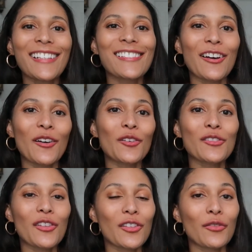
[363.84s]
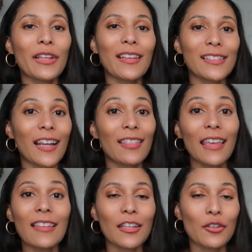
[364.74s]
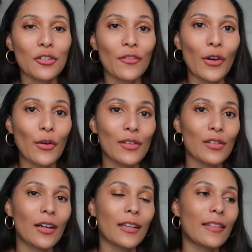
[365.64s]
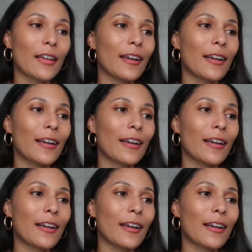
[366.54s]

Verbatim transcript: So those are the three things that I think that you should focus on in there.